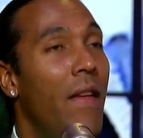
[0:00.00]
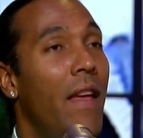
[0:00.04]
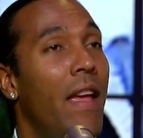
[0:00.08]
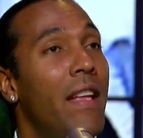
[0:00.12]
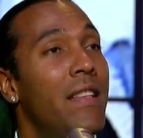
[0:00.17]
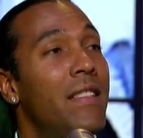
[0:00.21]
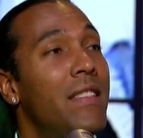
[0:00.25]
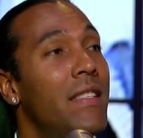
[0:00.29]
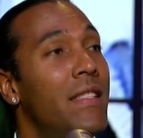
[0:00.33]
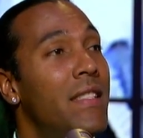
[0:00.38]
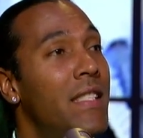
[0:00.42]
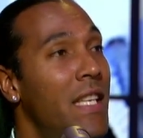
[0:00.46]

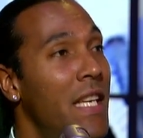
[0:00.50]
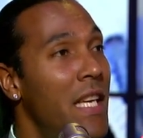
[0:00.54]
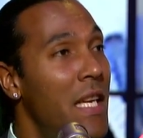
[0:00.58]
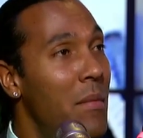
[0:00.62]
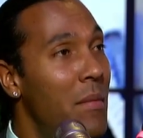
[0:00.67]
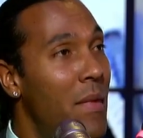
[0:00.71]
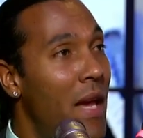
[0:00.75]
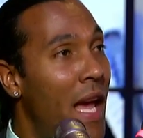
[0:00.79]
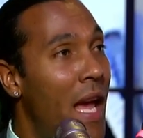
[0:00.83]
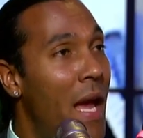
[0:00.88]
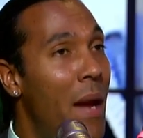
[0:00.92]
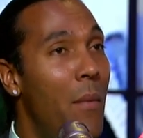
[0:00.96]
It's a
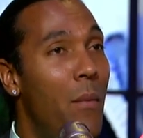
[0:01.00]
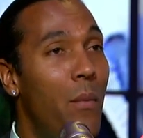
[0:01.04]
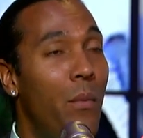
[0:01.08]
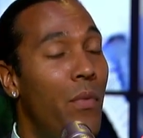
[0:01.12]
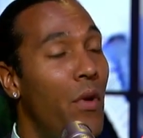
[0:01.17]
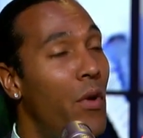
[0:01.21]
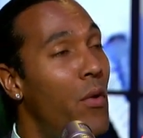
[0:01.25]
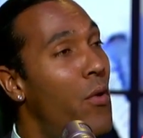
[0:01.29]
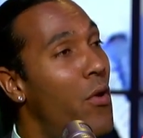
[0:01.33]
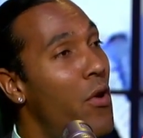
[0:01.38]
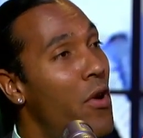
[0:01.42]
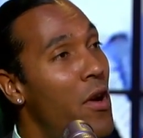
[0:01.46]
team game.
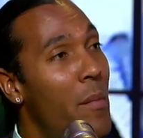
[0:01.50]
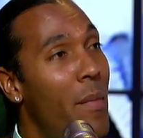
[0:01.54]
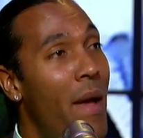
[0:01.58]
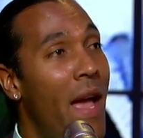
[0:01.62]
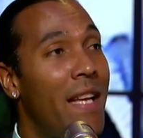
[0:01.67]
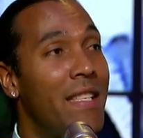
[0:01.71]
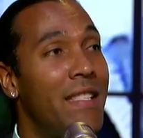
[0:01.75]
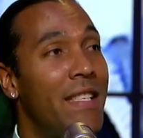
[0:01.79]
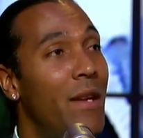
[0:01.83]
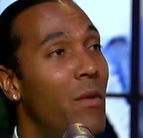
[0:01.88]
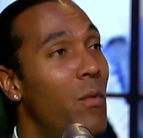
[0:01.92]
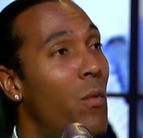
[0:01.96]
The
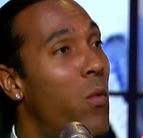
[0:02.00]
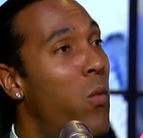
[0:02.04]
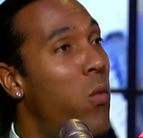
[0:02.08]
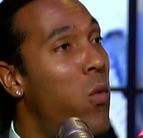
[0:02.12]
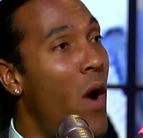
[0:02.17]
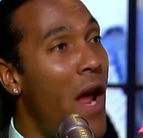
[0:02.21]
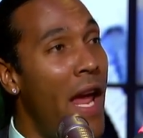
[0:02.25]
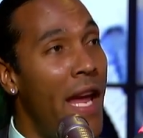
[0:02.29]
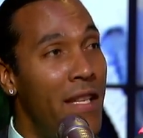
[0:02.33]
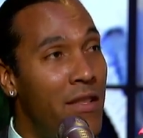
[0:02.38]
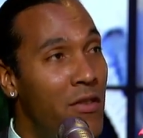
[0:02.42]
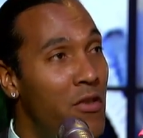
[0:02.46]
quarterbacks get
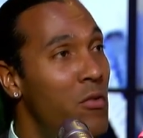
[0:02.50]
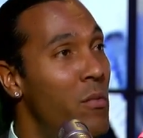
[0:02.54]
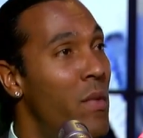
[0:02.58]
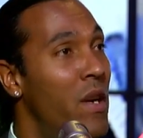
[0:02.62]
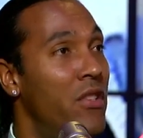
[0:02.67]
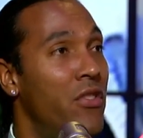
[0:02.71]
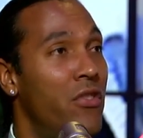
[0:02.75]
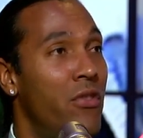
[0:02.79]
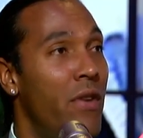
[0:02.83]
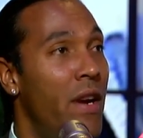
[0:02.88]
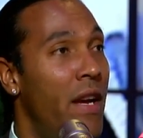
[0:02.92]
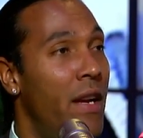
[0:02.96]
way too
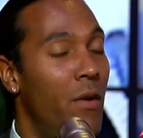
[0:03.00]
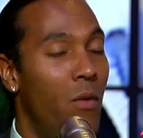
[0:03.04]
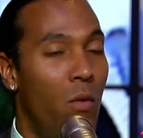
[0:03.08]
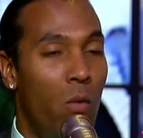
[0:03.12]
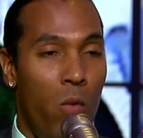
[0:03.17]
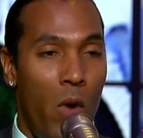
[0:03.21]
much credit